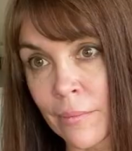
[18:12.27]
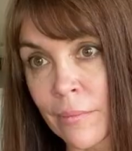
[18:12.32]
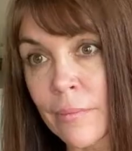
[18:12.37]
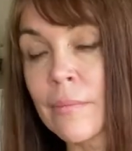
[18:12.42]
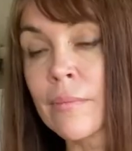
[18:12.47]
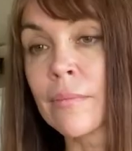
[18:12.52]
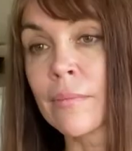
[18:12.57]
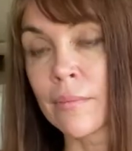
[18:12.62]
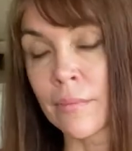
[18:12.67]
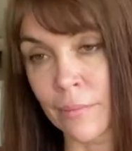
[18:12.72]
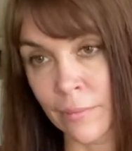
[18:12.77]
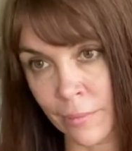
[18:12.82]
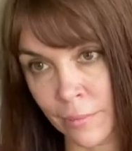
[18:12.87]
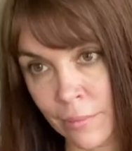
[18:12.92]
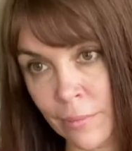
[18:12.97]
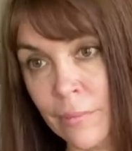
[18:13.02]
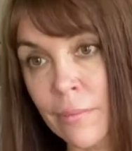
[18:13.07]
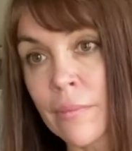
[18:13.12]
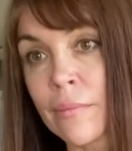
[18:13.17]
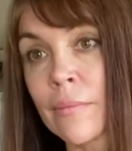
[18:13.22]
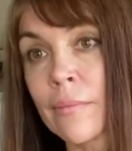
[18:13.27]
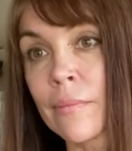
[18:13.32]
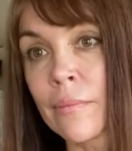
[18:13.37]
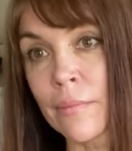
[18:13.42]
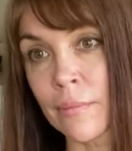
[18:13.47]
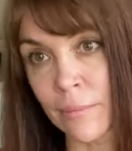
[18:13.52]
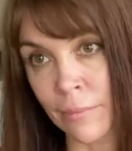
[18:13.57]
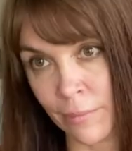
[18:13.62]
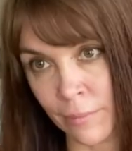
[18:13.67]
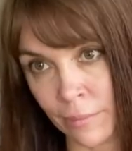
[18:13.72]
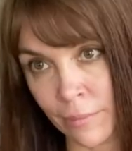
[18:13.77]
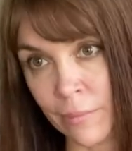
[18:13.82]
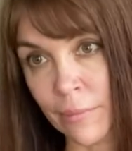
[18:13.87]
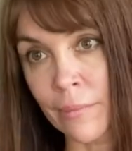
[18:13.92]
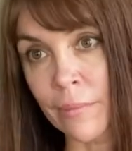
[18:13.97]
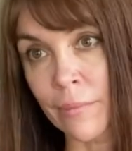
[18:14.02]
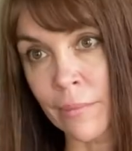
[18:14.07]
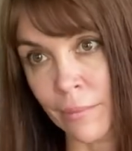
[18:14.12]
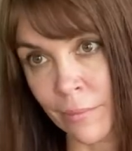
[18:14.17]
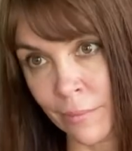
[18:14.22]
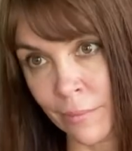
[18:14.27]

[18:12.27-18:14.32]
brush that you were showing me, just